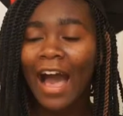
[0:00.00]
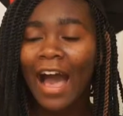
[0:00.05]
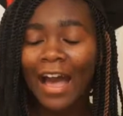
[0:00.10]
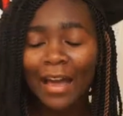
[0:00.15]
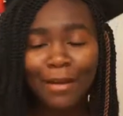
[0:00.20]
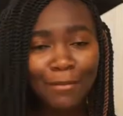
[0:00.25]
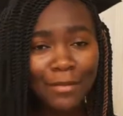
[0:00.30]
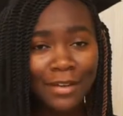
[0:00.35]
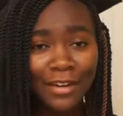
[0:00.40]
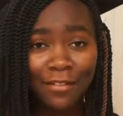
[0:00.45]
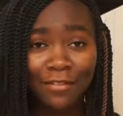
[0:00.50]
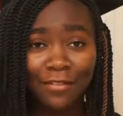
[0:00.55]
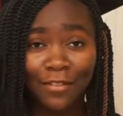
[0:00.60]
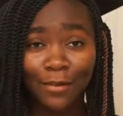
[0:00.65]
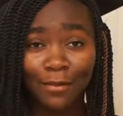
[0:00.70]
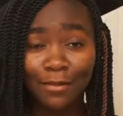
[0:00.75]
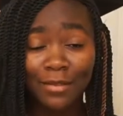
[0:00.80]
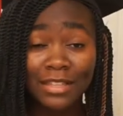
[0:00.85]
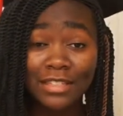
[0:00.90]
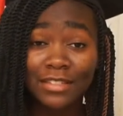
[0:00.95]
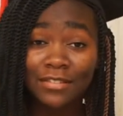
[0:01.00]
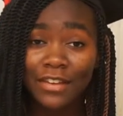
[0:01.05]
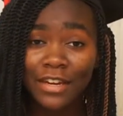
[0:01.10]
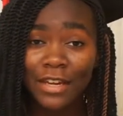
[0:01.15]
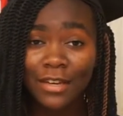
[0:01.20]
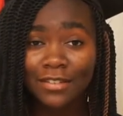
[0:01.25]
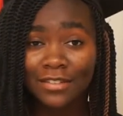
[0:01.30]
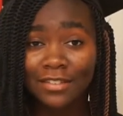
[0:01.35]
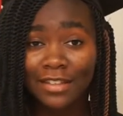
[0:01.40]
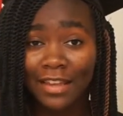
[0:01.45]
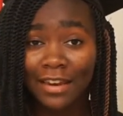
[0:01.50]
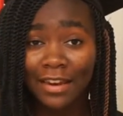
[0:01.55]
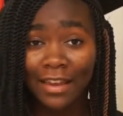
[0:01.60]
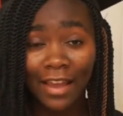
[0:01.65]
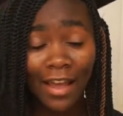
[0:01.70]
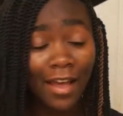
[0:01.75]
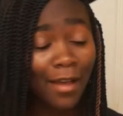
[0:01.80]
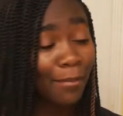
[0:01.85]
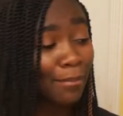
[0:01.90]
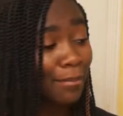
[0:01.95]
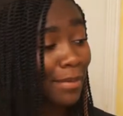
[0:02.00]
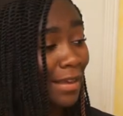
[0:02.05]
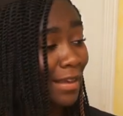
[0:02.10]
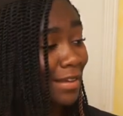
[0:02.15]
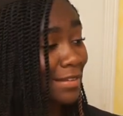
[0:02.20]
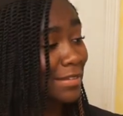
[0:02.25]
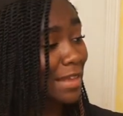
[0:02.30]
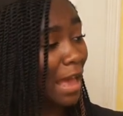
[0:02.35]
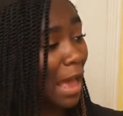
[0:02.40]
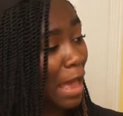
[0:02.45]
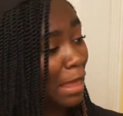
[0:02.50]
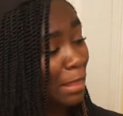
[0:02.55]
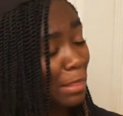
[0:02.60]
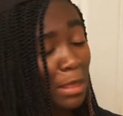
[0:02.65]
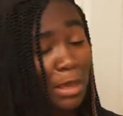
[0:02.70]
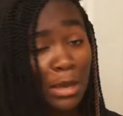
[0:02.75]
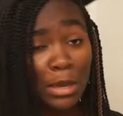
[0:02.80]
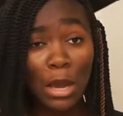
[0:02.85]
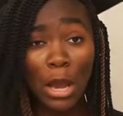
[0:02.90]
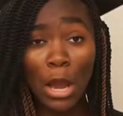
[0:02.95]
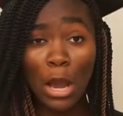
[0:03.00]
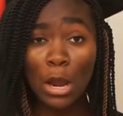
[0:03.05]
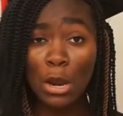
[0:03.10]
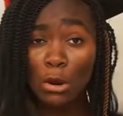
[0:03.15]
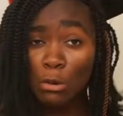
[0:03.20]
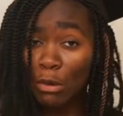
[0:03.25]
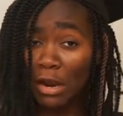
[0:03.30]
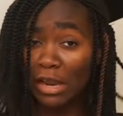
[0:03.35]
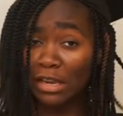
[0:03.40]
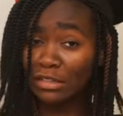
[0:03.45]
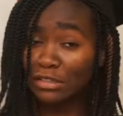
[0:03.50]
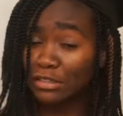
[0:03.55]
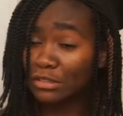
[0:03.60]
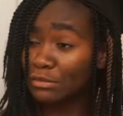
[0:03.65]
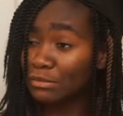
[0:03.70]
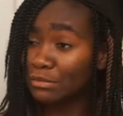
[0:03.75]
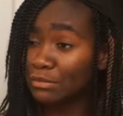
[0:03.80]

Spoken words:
I'm gonna film this video standing up because I look great.